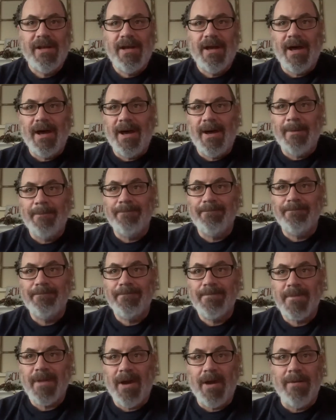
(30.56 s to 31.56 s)
All
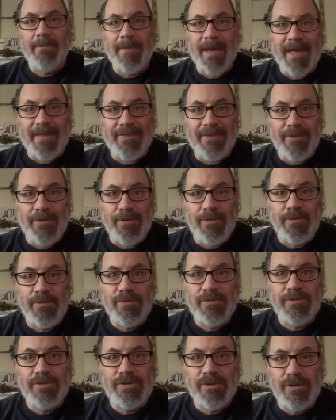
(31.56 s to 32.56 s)
right, Matthew
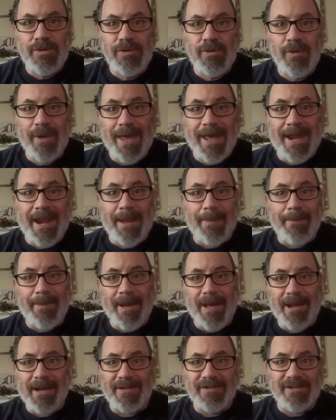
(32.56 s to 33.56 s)
2, and I
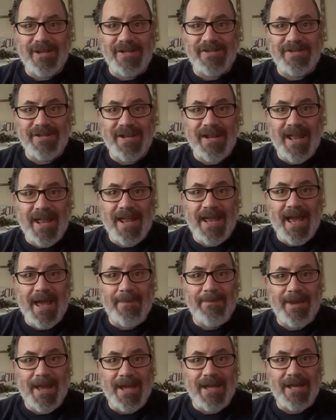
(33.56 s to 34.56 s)
apologize. Today,
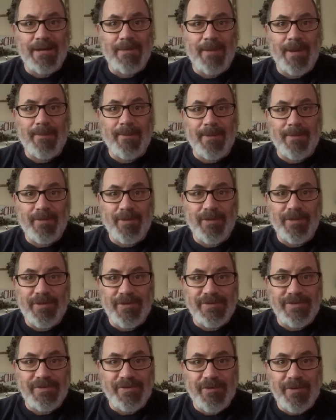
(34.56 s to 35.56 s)
I'm not going to be able to put the
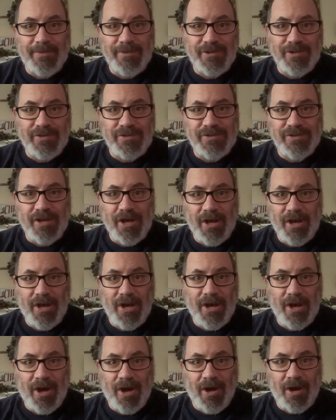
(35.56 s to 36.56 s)
scriptures
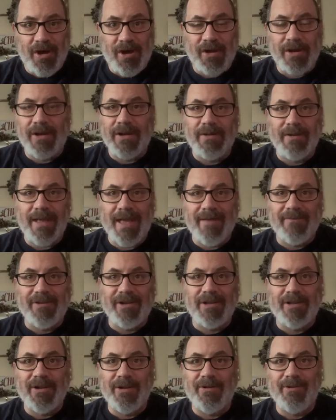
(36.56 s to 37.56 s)
on, having
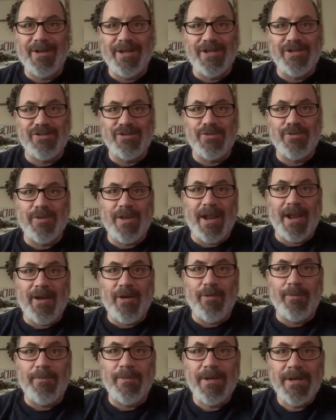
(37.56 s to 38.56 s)
a little issue that I
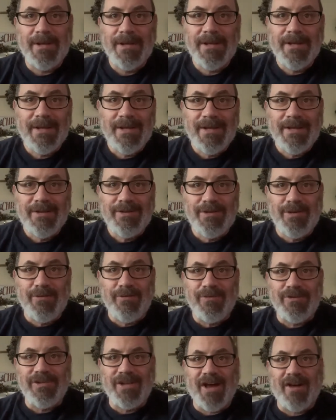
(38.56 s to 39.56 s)
hope to
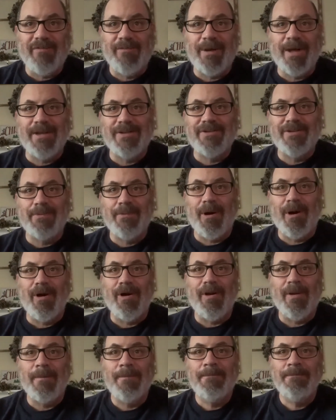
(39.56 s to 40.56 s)
resolve by tomorrow.